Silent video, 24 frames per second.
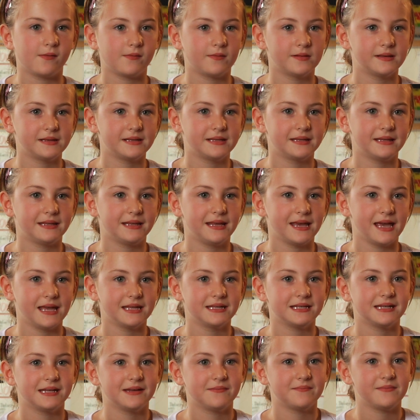was
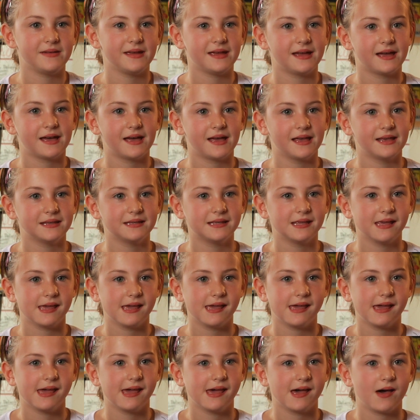sketching because it
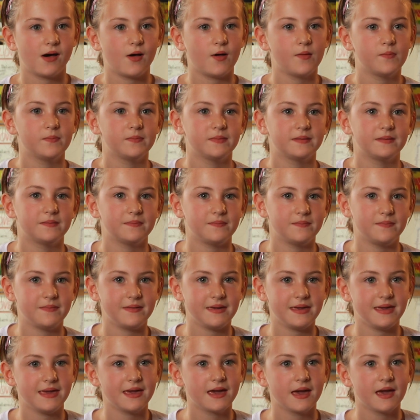helps
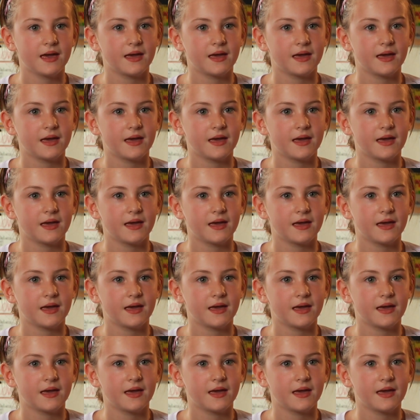me